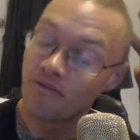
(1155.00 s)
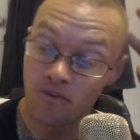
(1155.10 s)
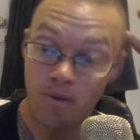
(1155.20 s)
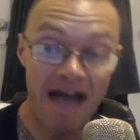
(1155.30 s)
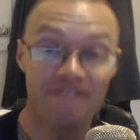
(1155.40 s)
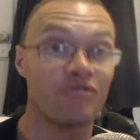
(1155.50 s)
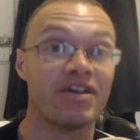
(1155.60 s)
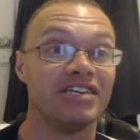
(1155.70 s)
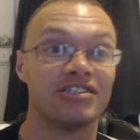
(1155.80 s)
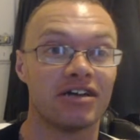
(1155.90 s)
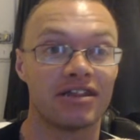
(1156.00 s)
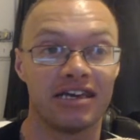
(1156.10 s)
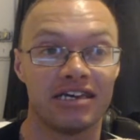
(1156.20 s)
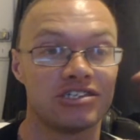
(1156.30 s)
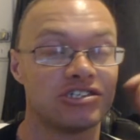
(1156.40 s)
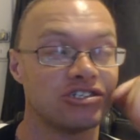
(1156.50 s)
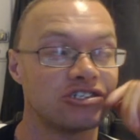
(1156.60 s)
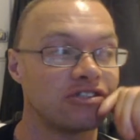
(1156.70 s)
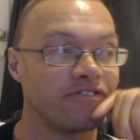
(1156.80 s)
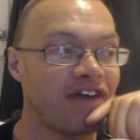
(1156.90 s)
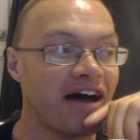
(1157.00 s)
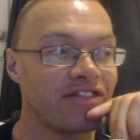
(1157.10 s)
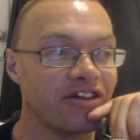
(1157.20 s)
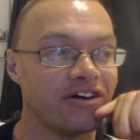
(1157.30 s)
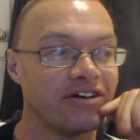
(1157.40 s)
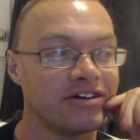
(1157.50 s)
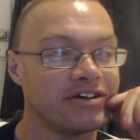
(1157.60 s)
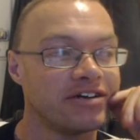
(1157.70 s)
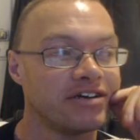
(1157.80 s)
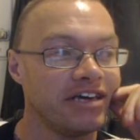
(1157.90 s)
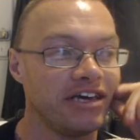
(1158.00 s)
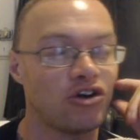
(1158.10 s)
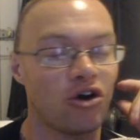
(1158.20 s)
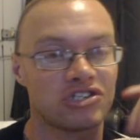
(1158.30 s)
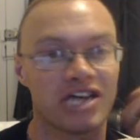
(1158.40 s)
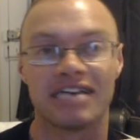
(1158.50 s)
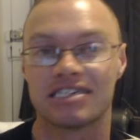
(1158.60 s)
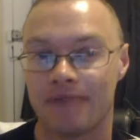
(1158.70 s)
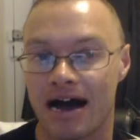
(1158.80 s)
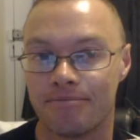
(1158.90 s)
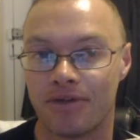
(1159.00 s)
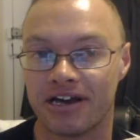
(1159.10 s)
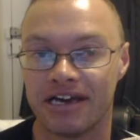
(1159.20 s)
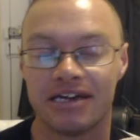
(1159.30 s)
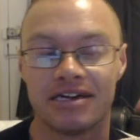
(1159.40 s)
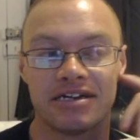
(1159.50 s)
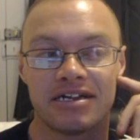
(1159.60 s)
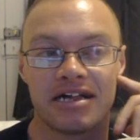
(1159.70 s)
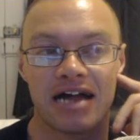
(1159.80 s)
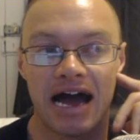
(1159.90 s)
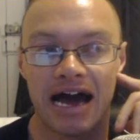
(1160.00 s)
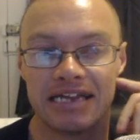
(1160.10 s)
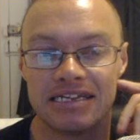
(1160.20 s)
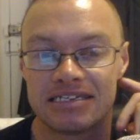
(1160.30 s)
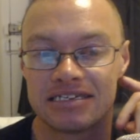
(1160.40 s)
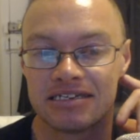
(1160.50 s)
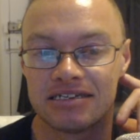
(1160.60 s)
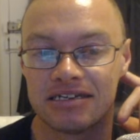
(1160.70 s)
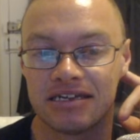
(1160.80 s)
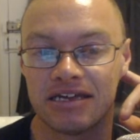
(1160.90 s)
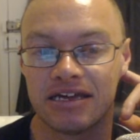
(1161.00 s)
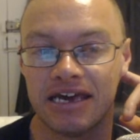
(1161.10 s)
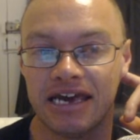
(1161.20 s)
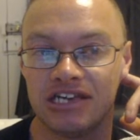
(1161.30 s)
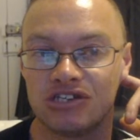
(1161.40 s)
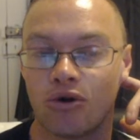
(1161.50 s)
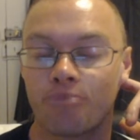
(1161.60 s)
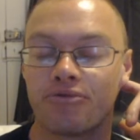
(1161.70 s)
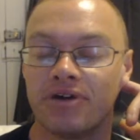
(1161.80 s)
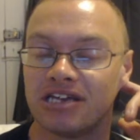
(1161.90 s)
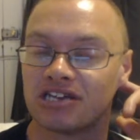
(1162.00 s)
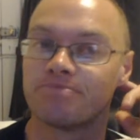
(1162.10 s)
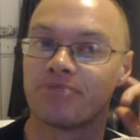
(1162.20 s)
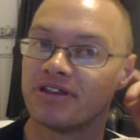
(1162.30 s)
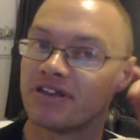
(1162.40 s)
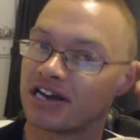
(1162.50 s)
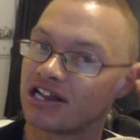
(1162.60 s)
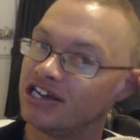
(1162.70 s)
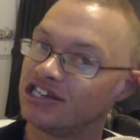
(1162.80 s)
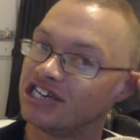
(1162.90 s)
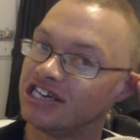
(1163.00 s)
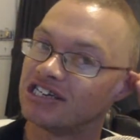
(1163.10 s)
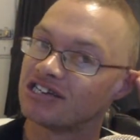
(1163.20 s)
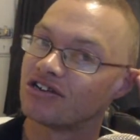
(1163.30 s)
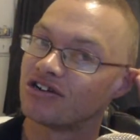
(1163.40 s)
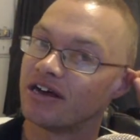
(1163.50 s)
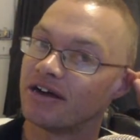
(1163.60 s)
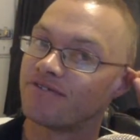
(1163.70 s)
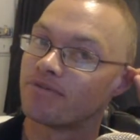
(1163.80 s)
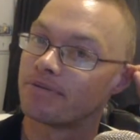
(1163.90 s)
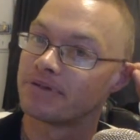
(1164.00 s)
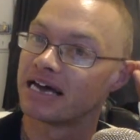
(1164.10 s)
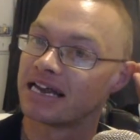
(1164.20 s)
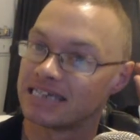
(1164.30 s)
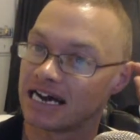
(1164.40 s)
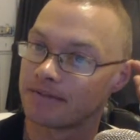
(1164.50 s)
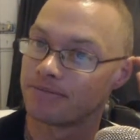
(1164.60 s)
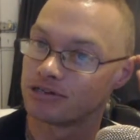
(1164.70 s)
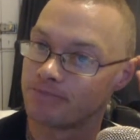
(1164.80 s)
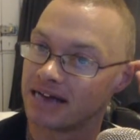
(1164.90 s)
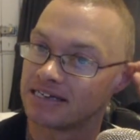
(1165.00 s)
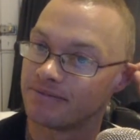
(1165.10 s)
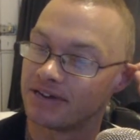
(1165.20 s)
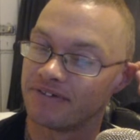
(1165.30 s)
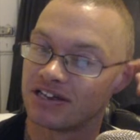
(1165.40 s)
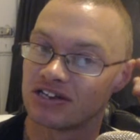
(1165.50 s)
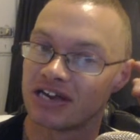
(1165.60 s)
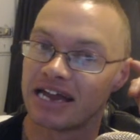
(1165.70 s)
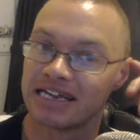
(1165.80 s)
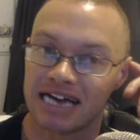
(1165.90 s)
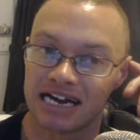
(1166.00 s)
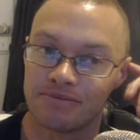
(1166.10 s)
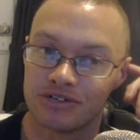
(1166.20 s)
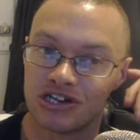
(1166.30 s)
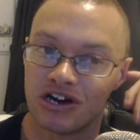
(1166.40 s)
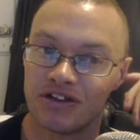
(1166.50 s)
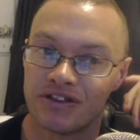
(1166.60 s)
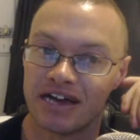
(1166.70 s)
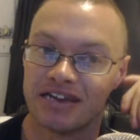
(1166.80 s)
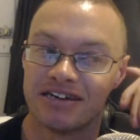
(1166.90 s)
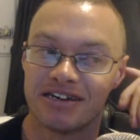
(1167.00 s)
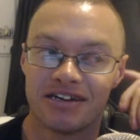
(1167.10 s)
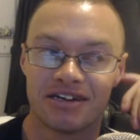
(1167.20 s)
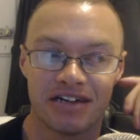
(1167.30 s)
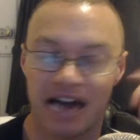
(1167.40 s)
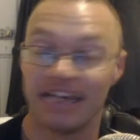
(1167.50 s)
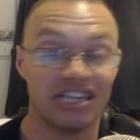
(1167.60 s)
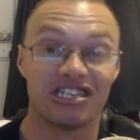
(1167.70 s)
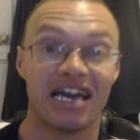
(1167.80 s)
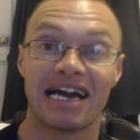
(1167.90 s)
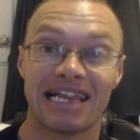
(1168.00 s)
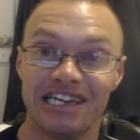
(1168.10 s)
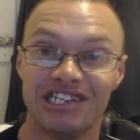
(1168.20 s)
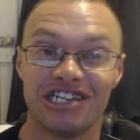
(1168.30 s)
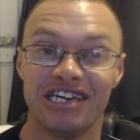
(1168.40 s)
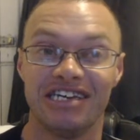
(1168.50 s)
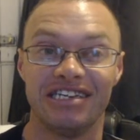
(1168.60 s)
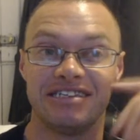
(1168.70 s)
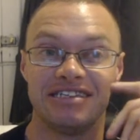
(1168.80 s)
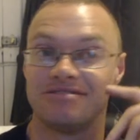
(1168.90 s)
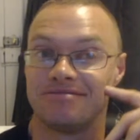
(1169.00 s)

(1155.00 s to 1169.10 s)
whatever reason. I think it's just the fact that he costs X amount of money and he doesn't bring in the clean sheets. He doesn't look at it from an attacking perspective, and if he doesn't get an attack in return, and he doesn't get a clean sheet, he's